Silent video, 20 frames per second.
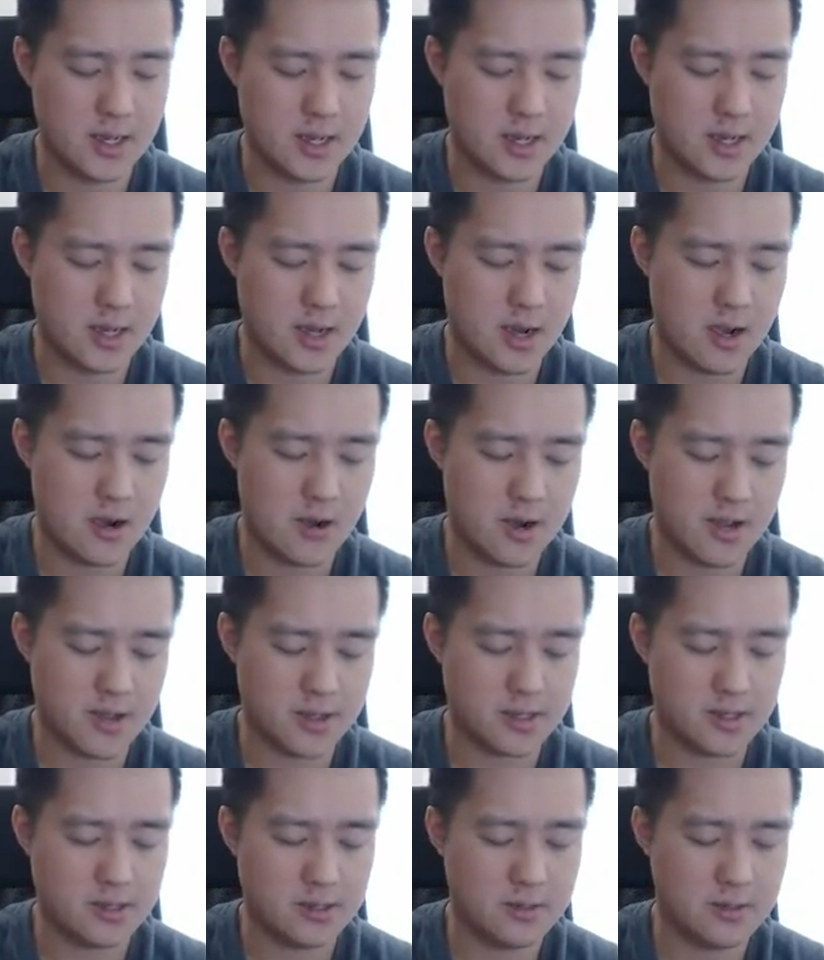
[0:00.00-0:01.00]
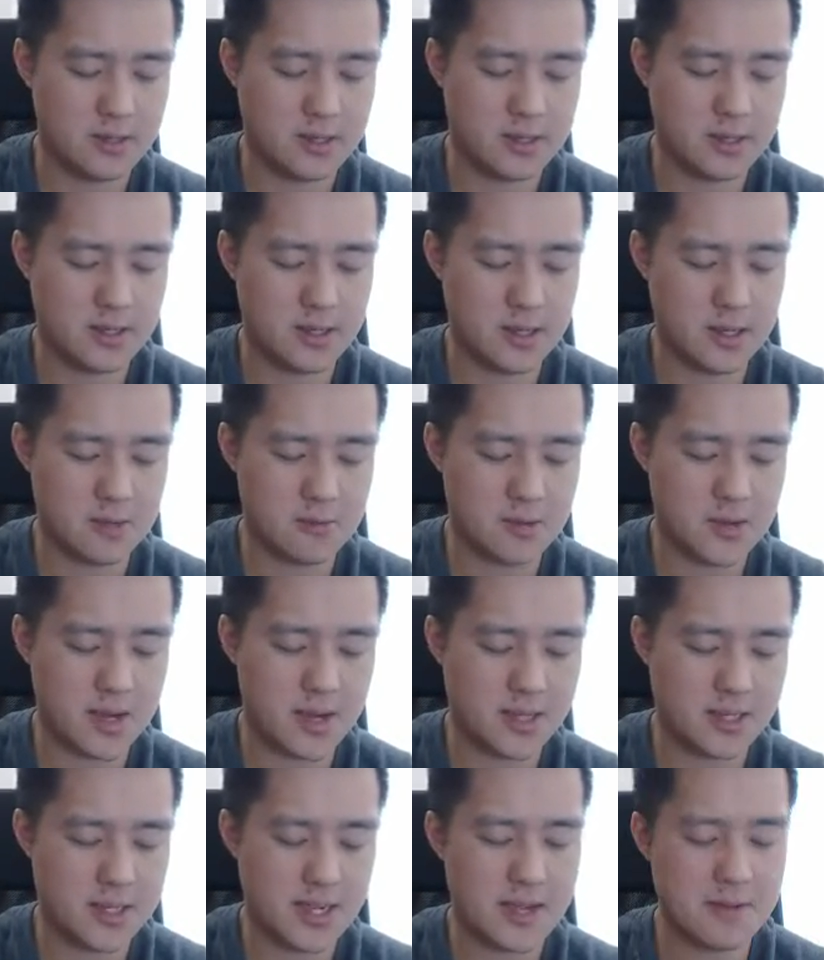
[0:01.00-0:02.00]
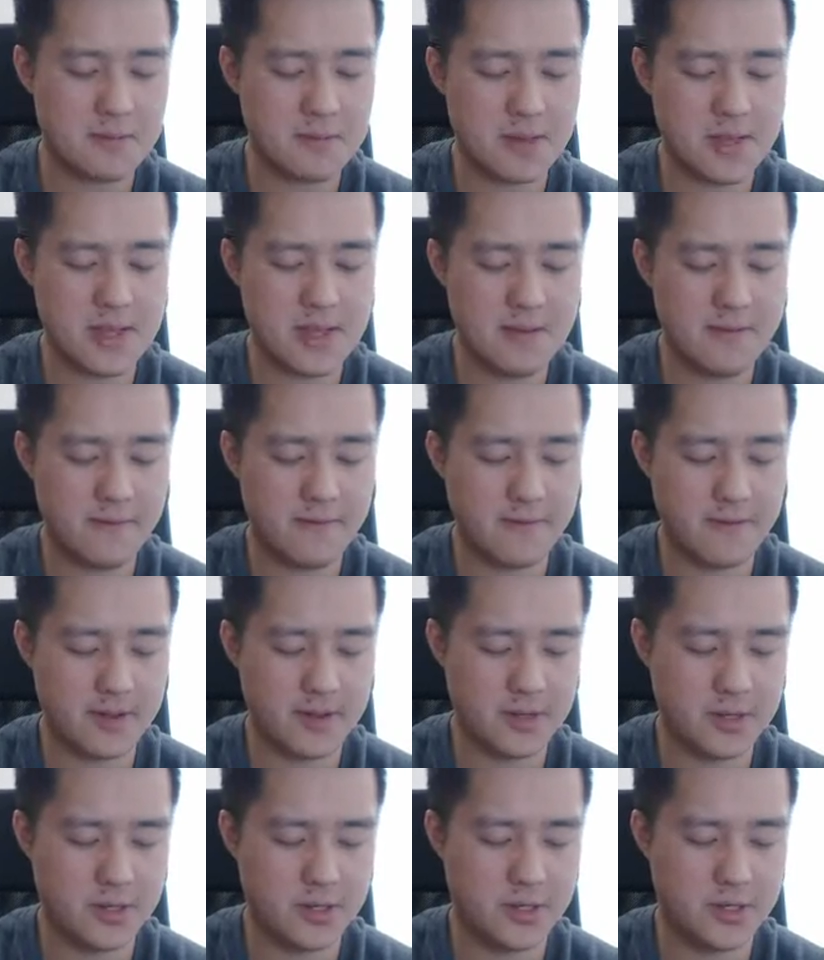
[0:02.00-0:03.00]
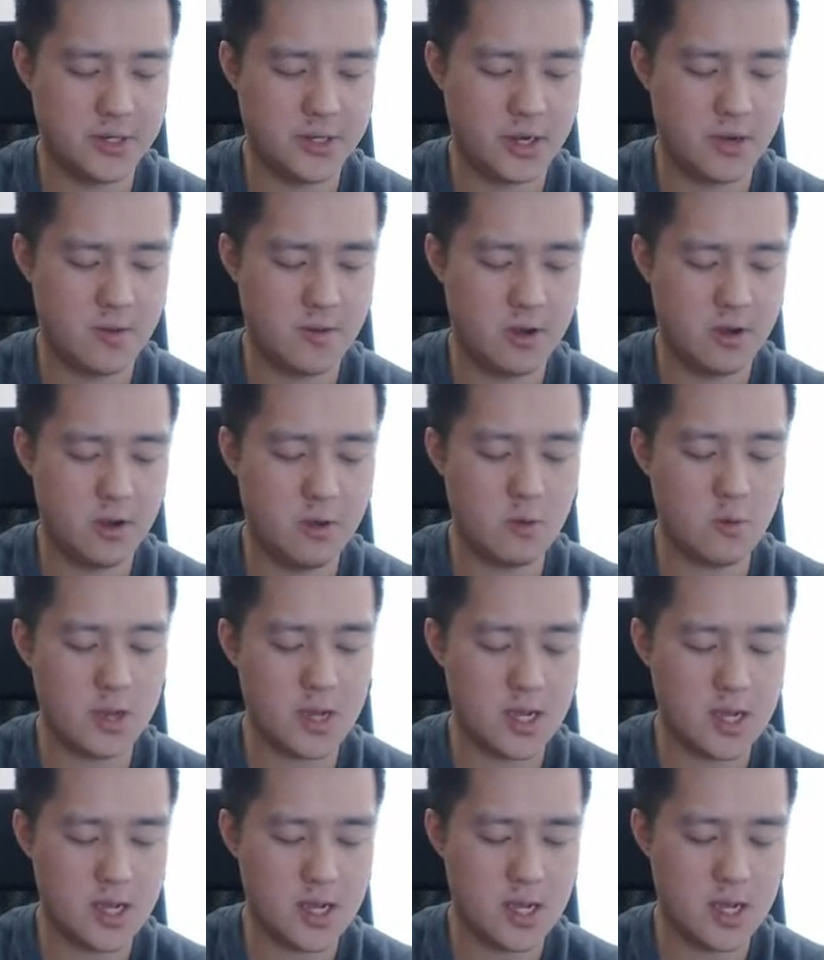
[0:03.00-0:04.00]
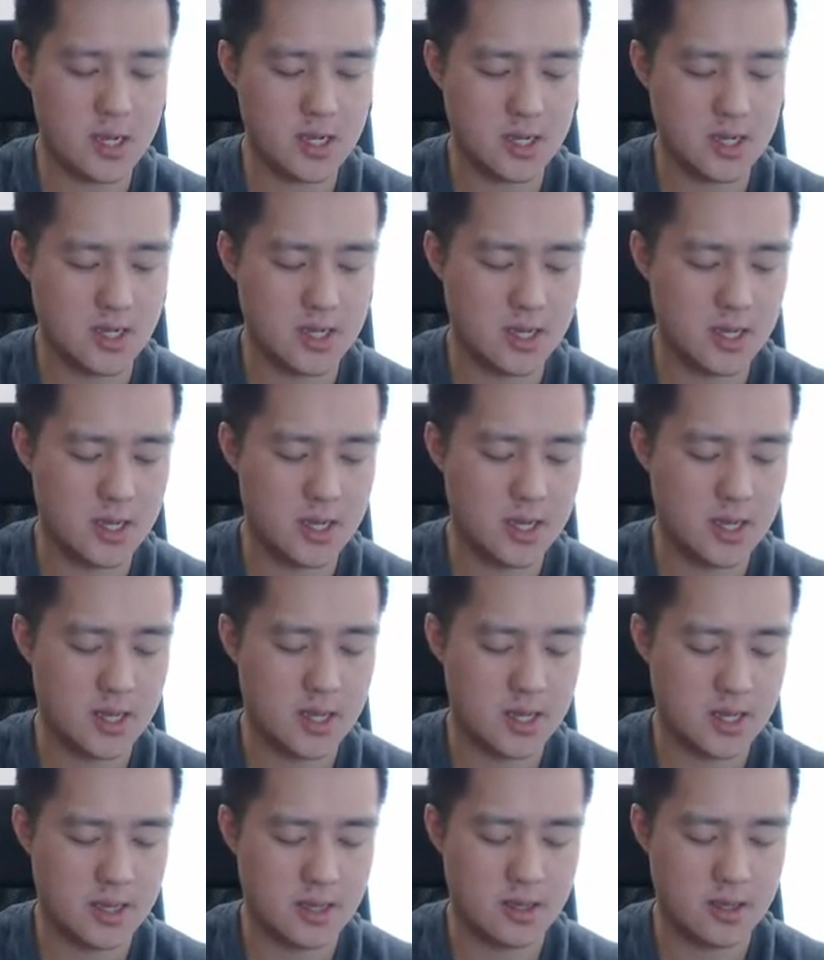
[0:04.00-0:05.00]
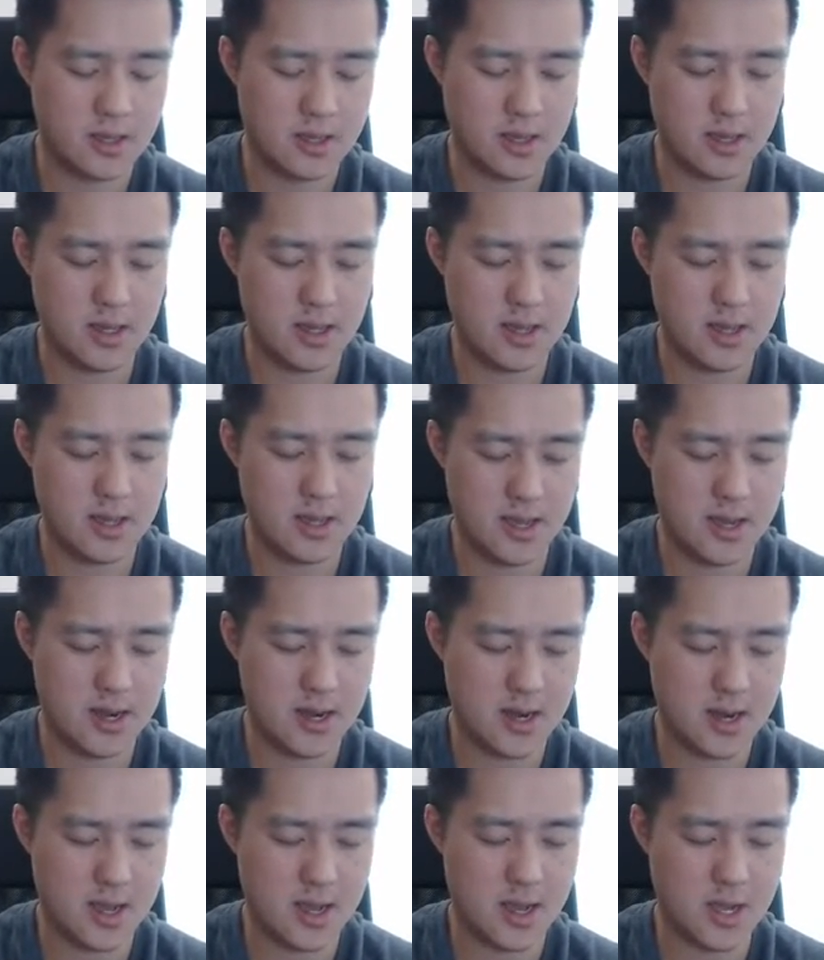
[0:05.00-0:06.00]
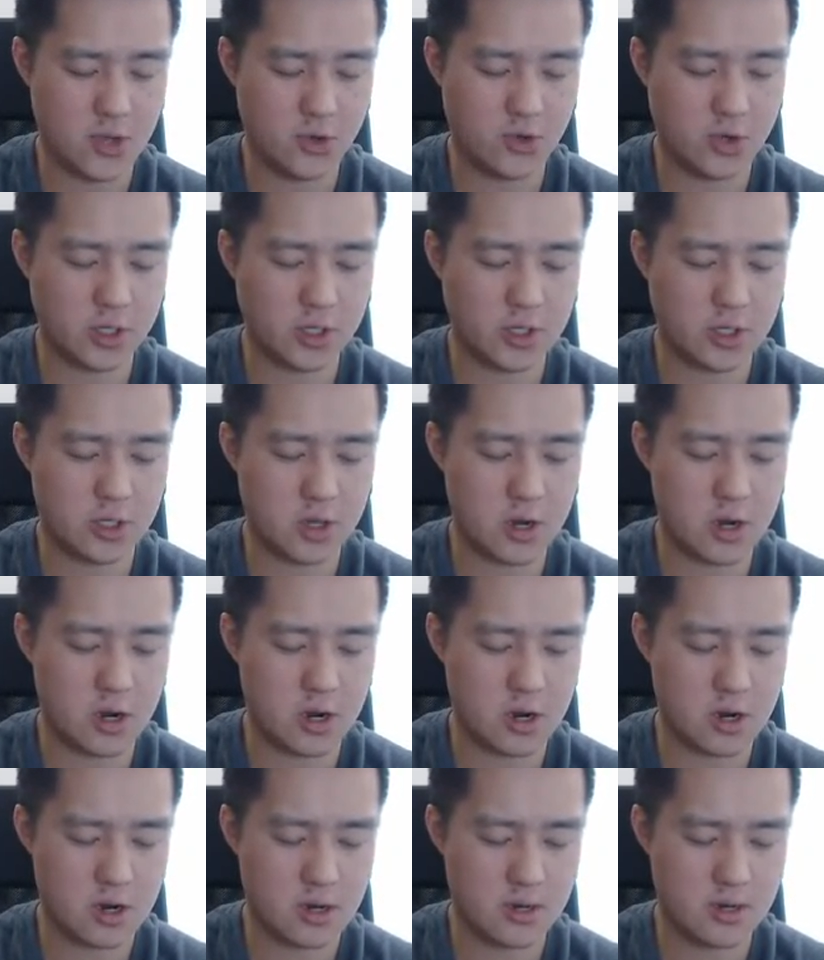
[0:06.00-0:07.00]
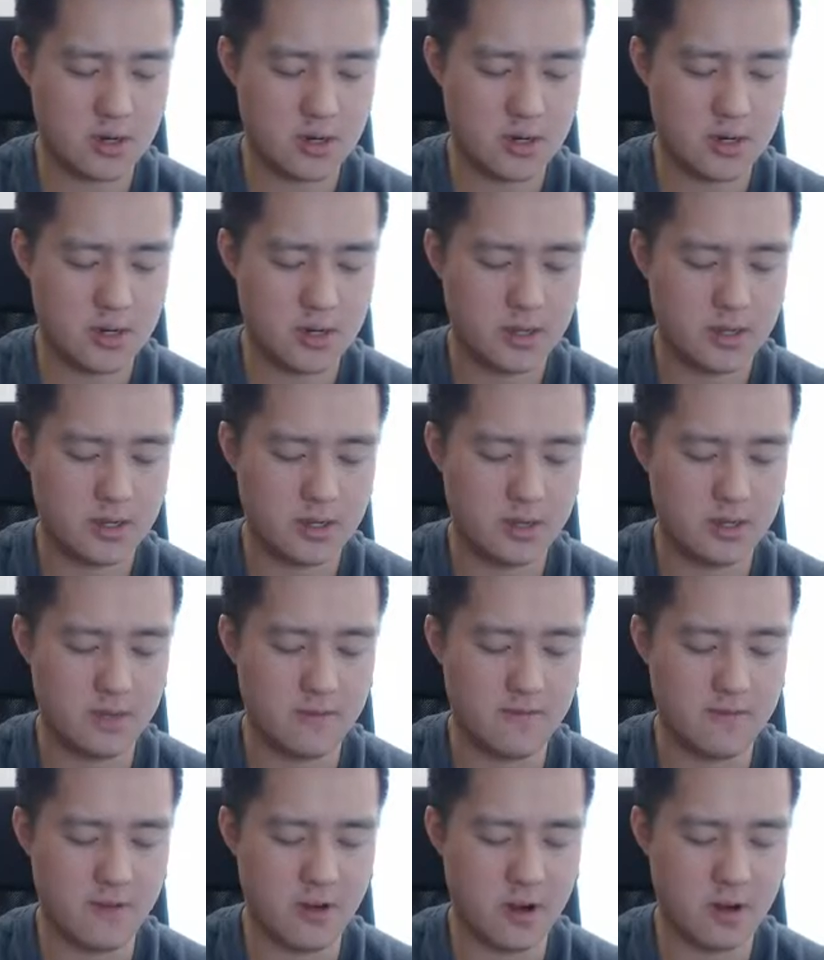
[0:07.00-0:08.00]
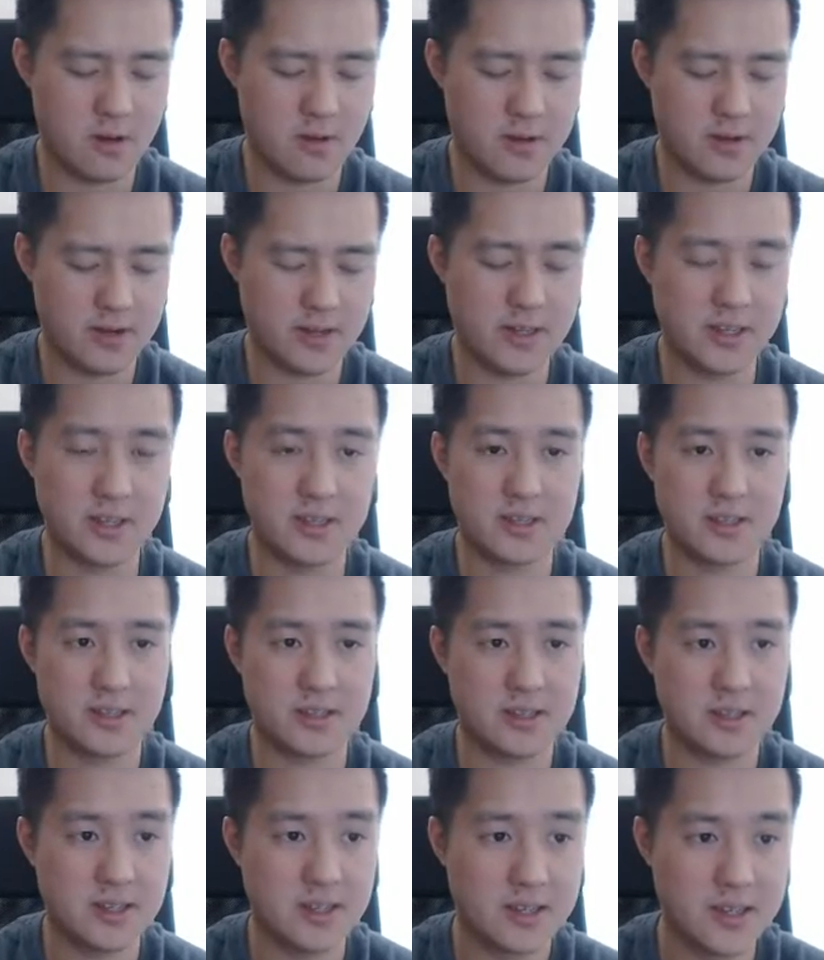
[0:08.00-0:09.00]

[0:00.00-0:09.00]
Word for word: All right, so let's see, we got Time Thief, Shiranui, and then a Trick Star Devaridis,